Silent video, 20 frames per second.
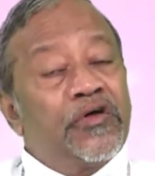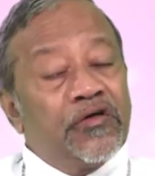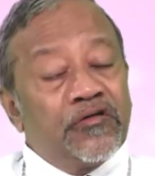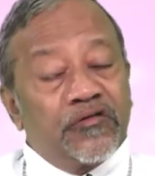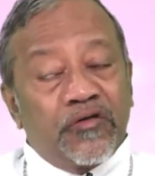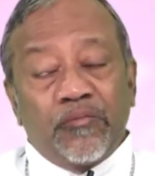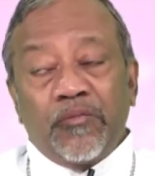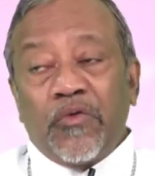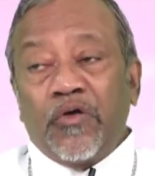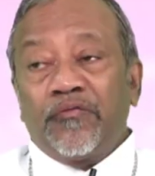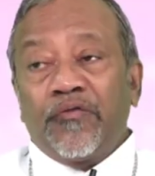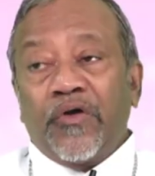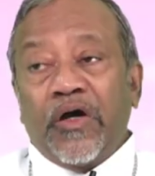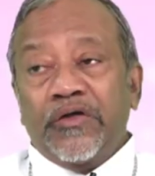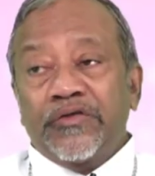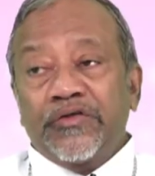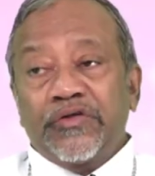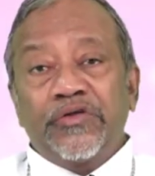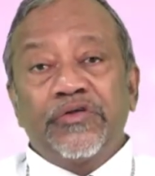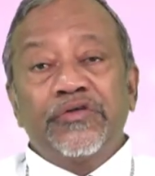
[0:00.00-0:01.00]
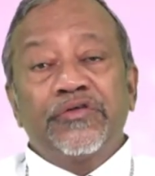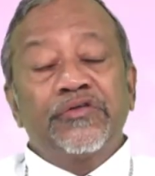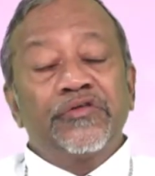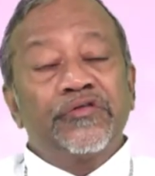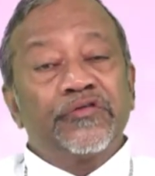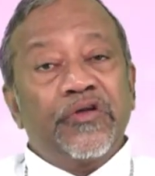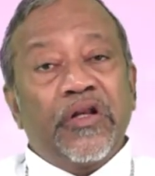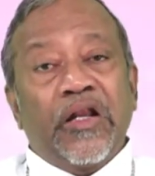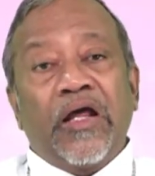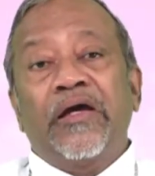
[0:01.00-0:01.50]
Some of our
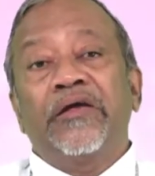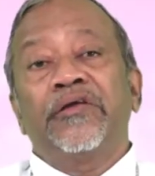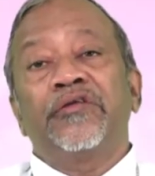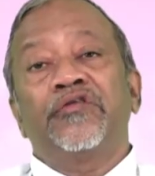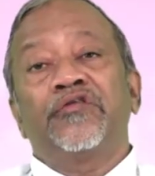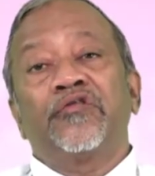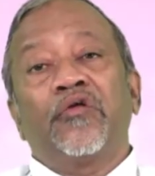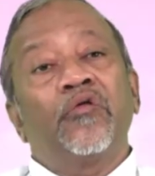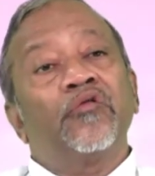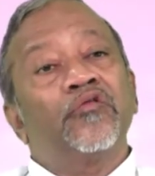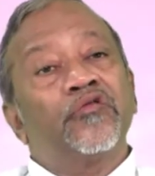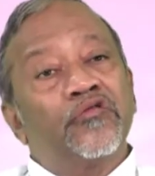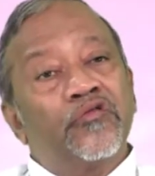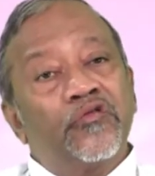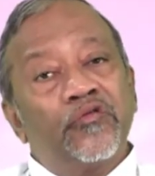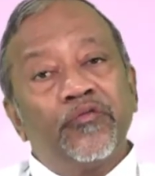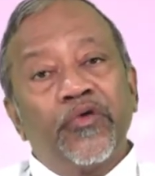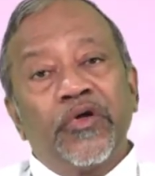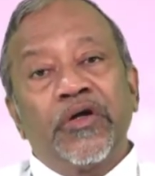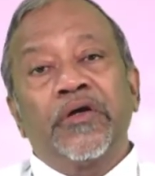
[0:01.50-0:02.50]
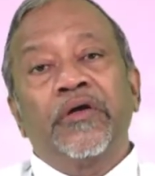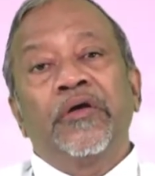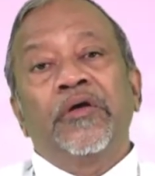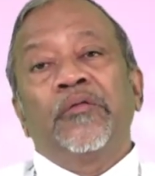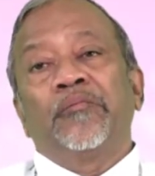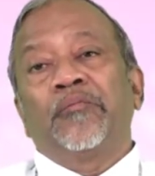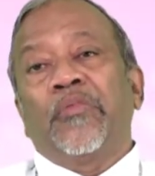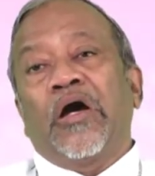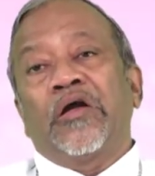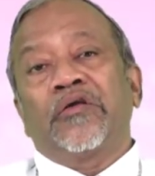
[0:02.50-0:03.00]
churches, lands also were
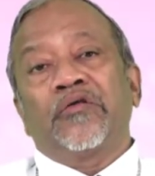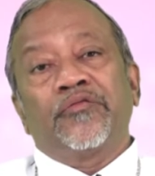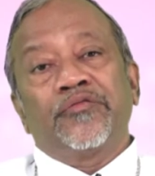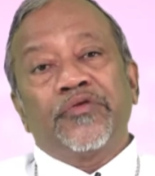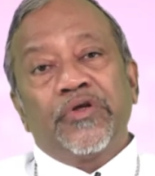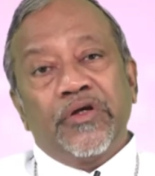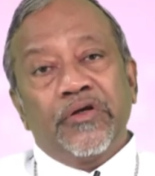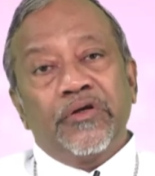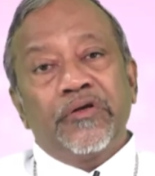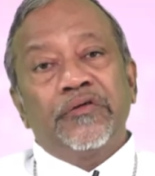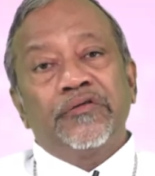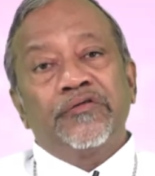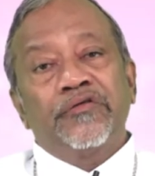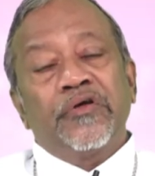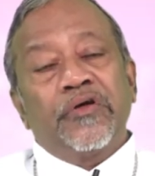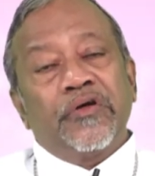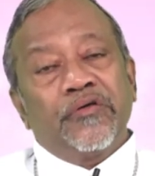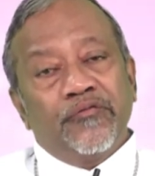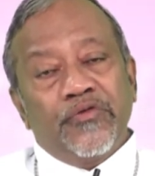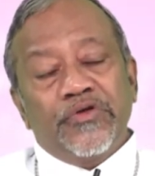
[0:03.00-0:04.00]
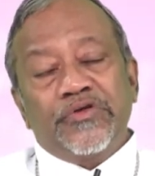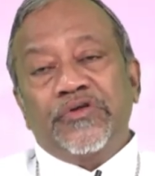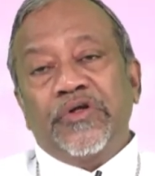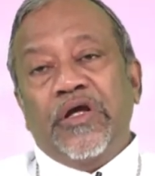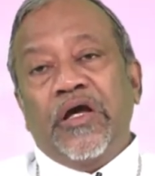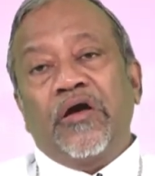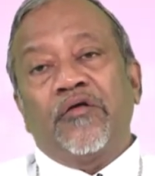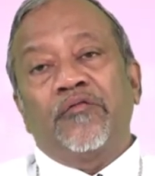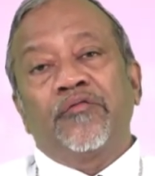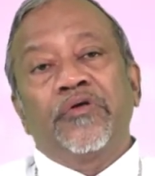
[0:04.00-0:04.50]
part of the earth which they
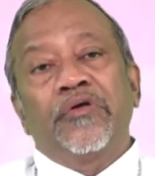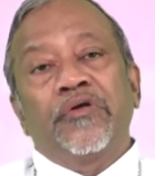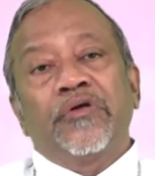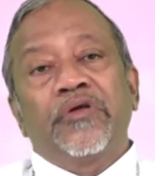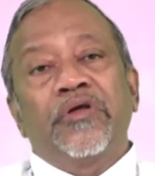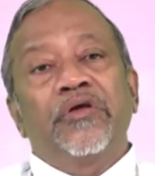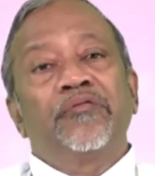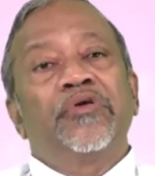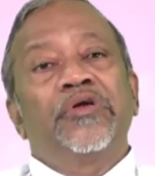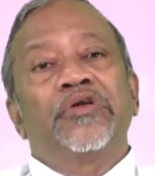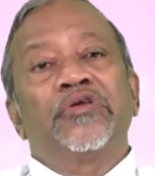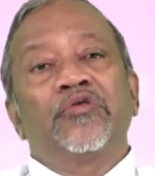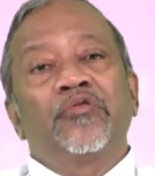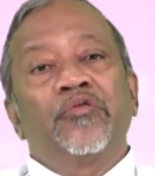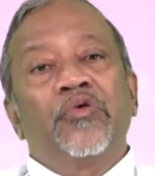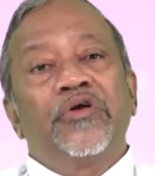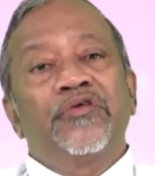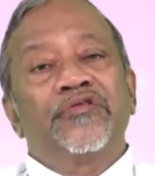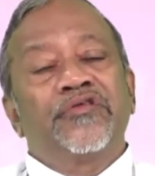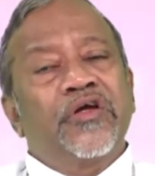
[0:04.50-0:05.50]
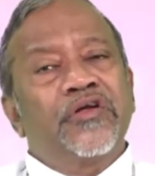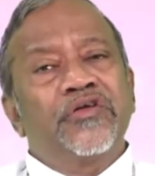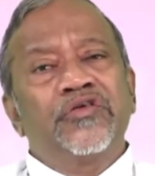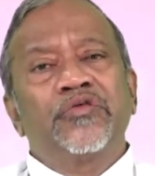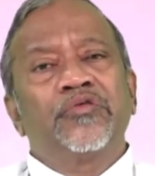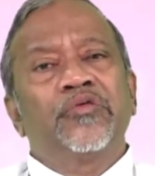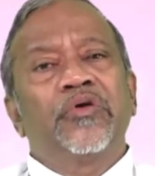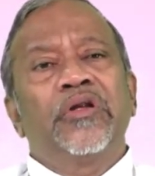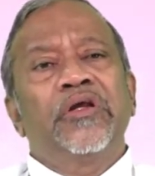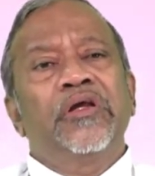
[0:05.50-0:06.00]
have given to us. And
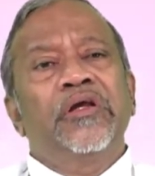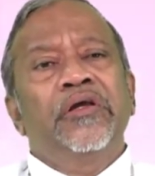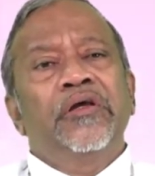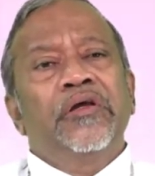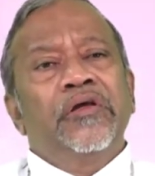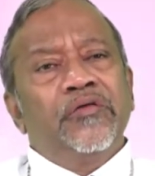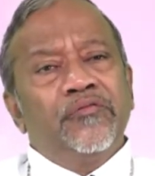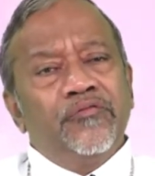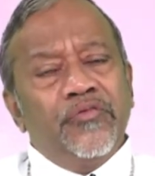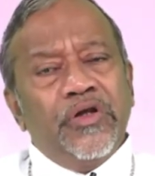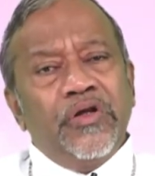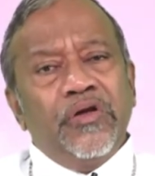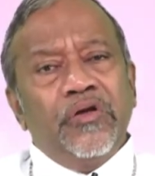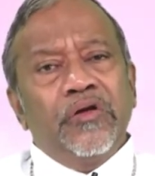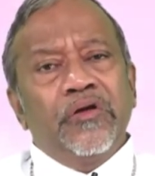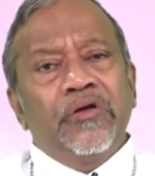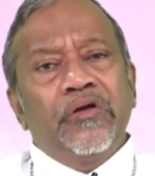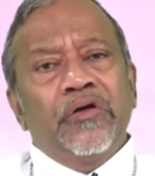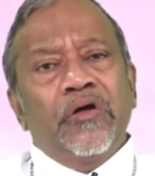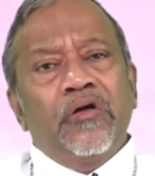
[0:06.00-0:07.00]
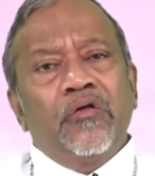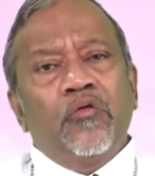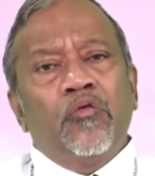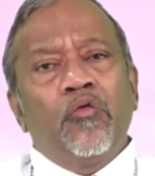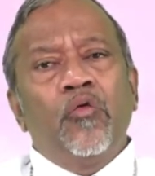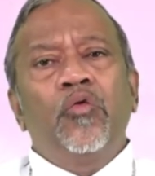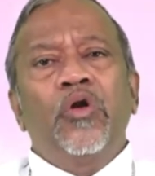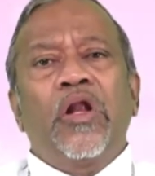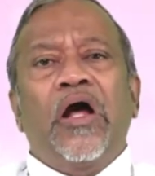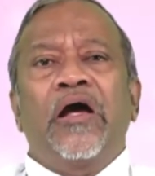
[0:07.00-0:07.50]
surely we
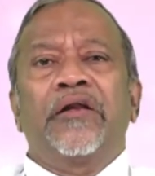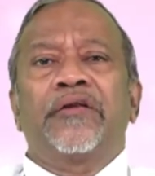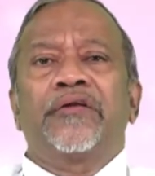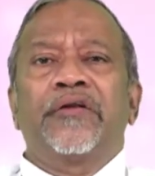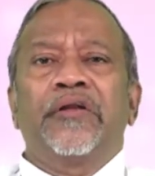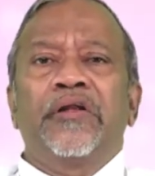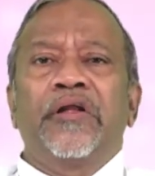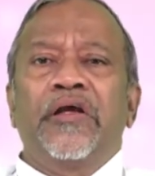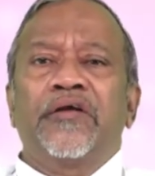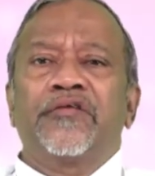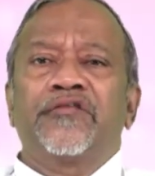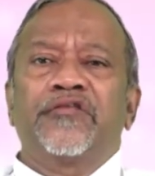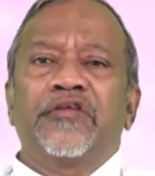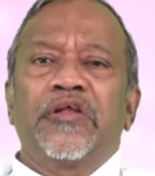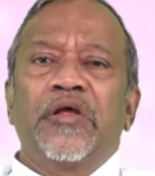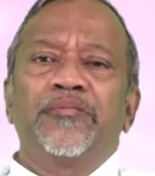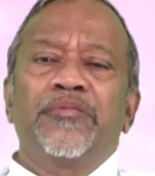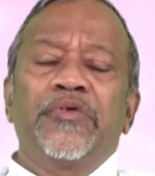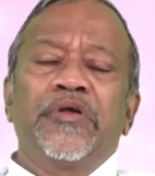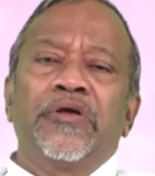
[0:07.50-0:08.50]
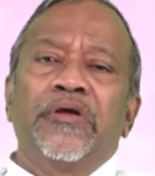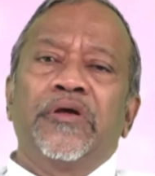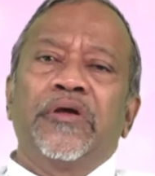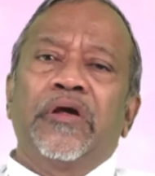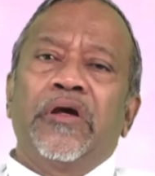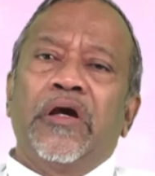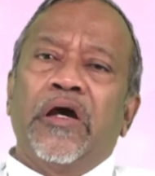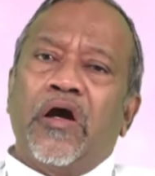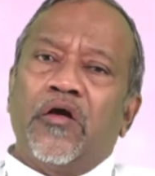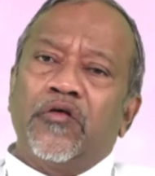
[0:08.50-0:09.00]
wholeheartedly accept
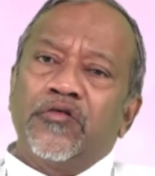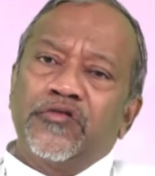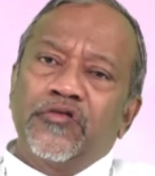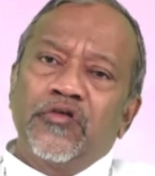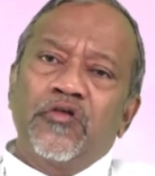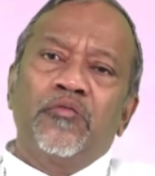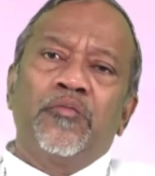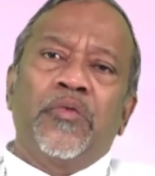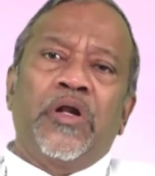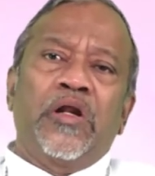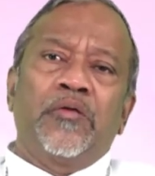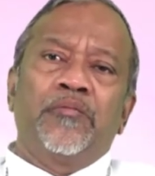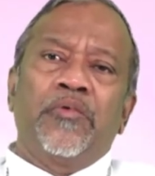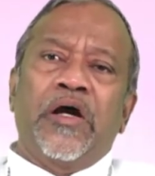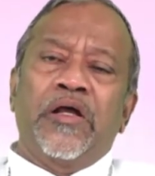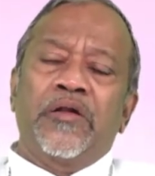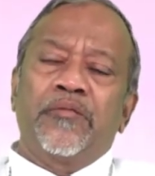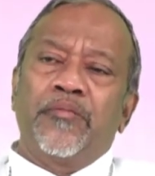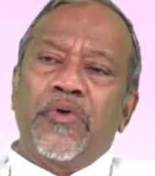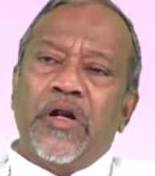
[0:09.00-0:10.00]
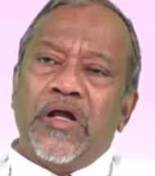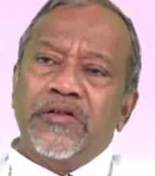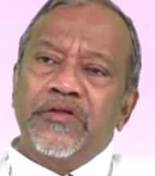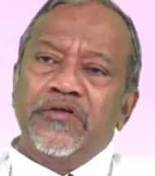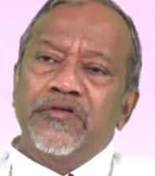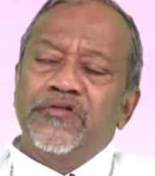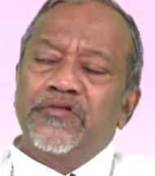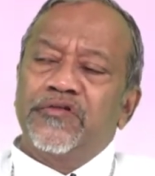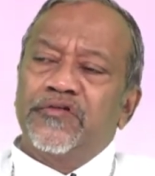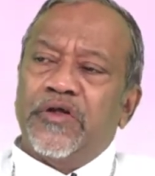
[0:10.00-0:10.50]
our Syro-Malabar
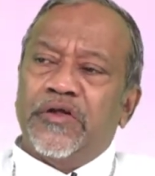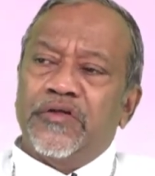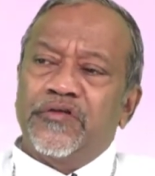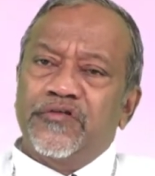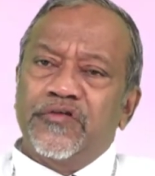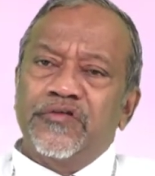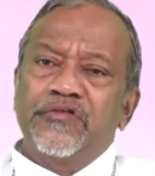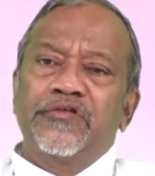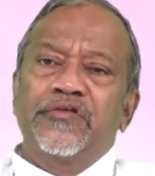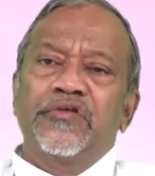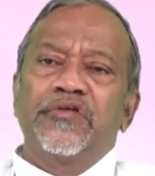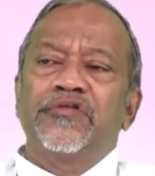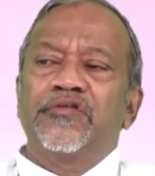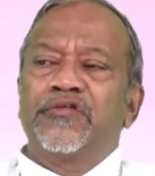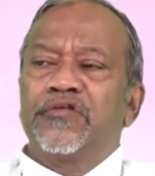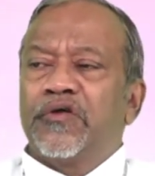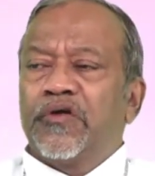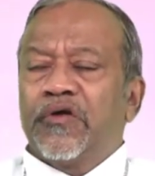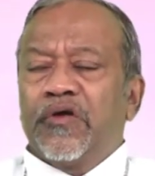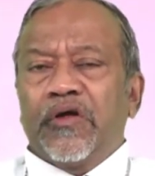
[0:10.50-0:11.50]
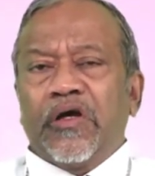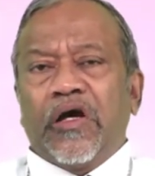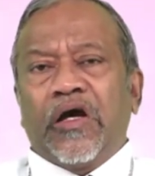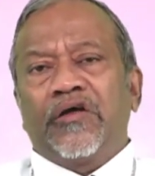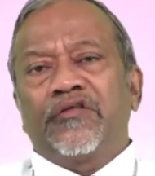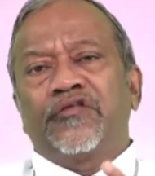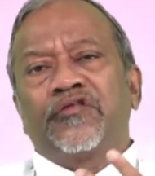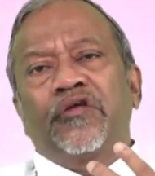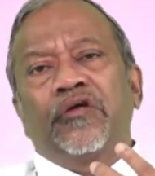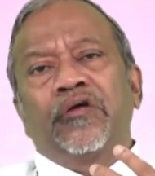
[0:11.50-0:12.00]
brothers and sisters,
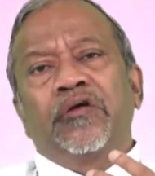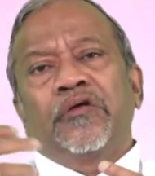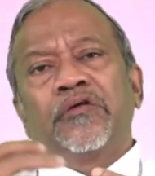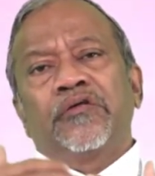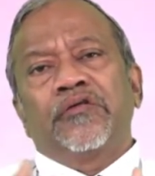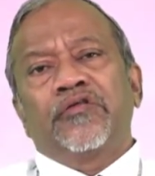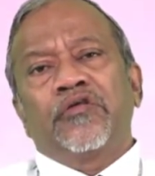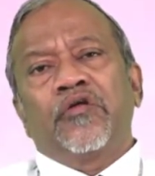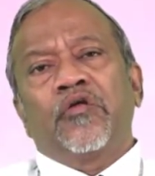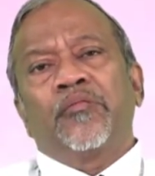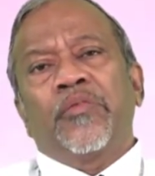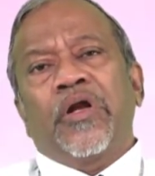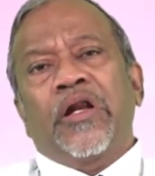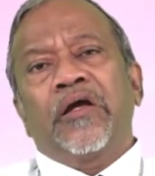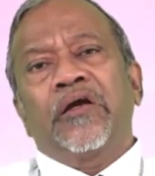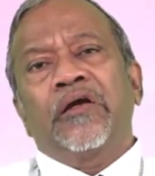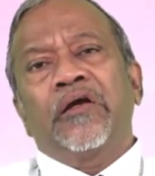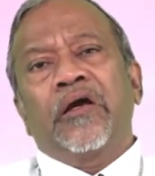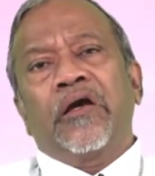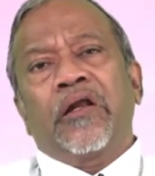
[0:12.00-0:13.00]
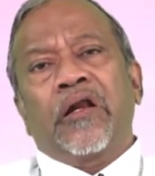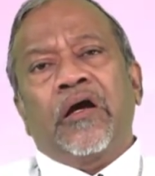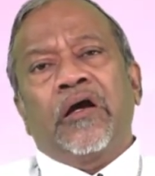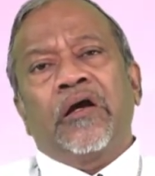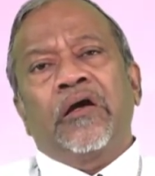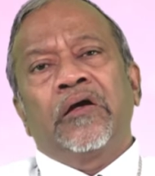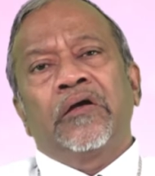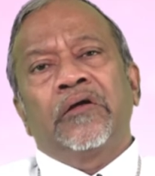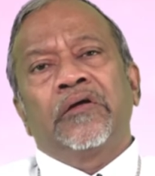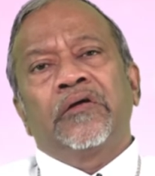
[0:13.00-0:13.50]
our
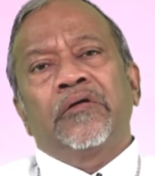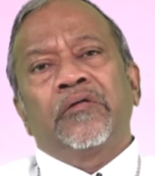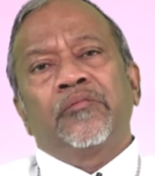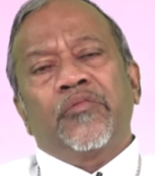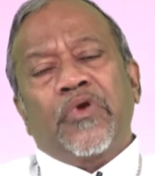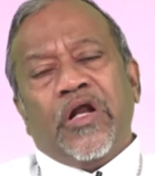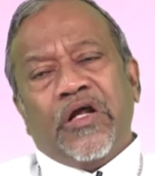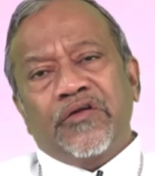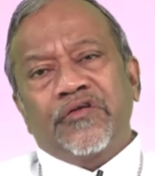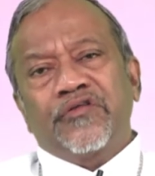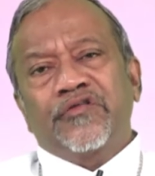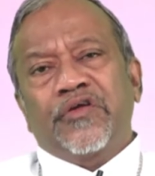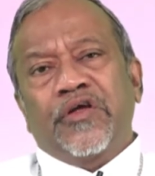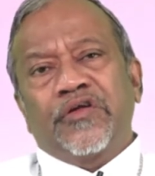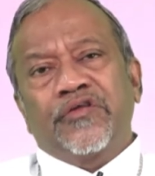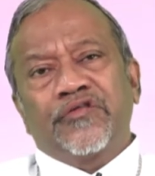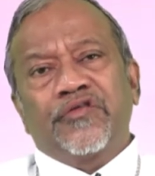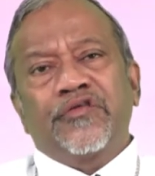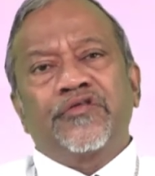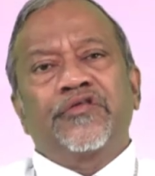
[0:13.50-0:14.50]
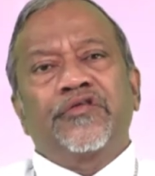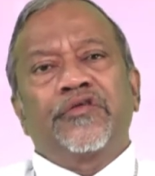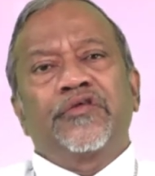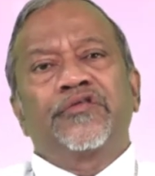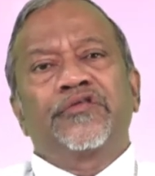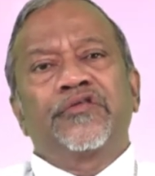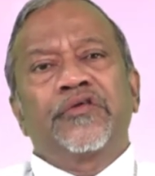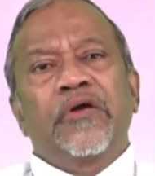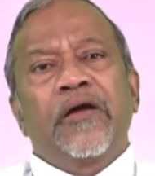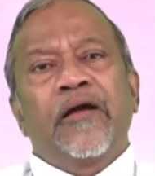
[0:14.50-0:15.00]
Syro-Malankara brothers and
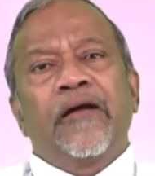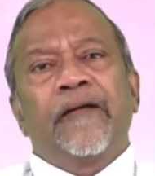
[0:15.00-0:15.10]
sisters.